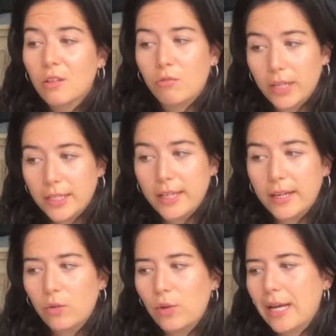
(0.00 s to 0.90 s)
right
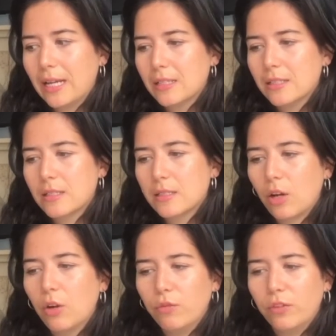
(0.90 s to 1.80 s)
now, and
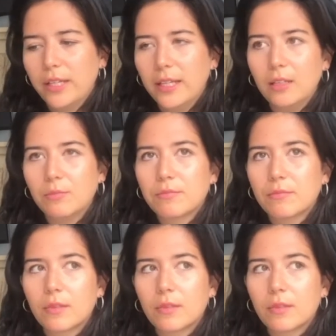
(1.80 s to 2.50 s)
hopefully